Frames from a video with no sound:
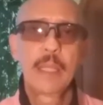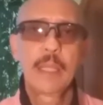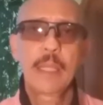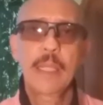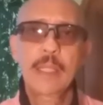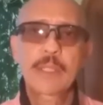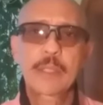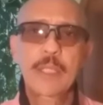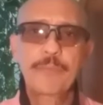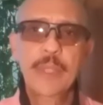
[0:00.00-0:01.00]
is
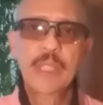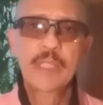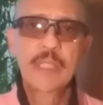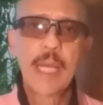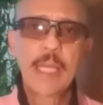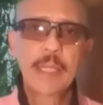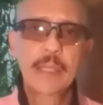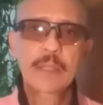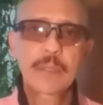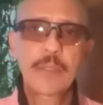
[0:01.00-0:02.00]
a different
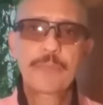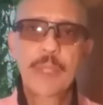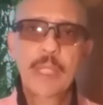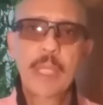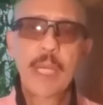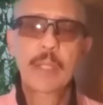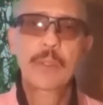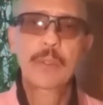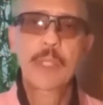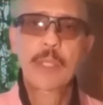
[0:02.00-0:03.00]
aesthetics, different
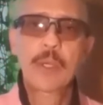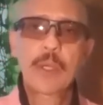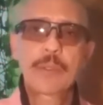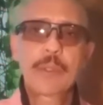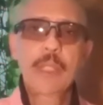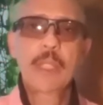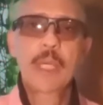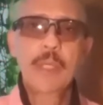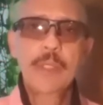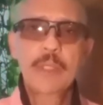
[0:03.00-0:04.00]
color, and on
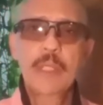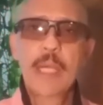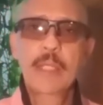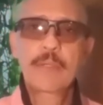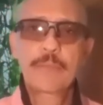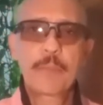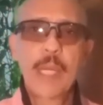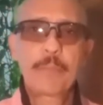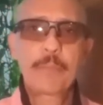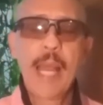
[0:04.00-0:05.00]
the other side of
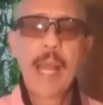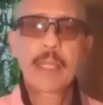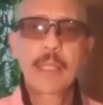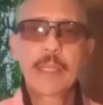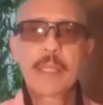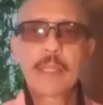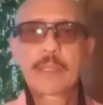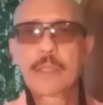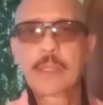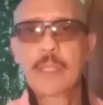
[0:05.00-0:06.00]
my palette is
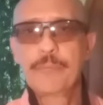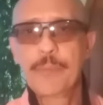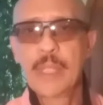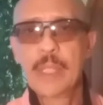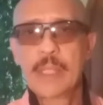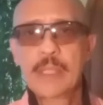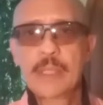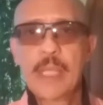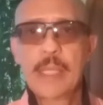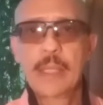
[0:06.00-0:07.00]
a different
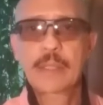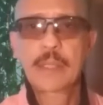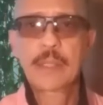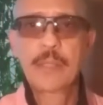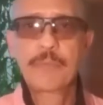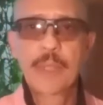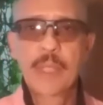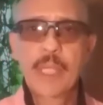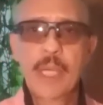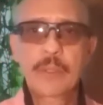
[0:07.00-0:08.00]
aesthetics and different
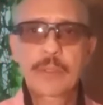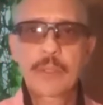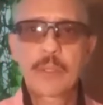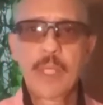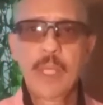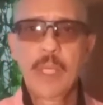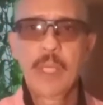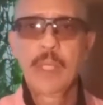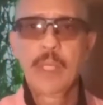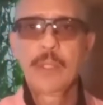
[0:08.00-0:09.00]
culture.
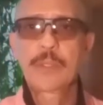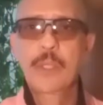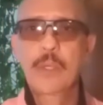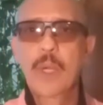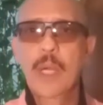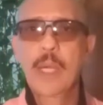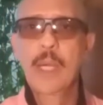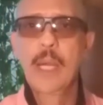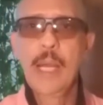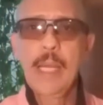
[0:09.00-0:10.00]
So
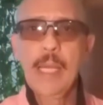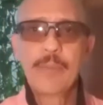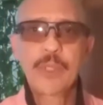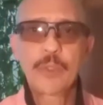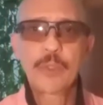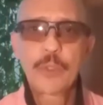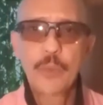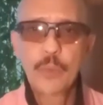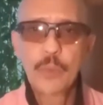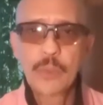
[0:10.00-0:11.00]
I have a
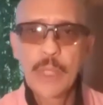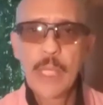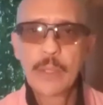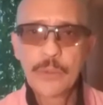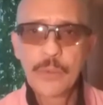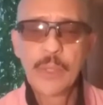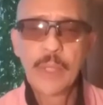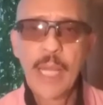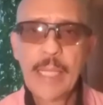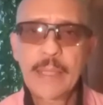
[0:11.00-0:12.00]
dual
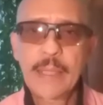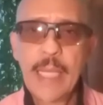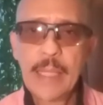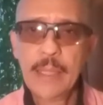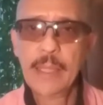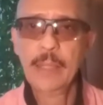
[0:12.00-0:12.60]
cultural identity.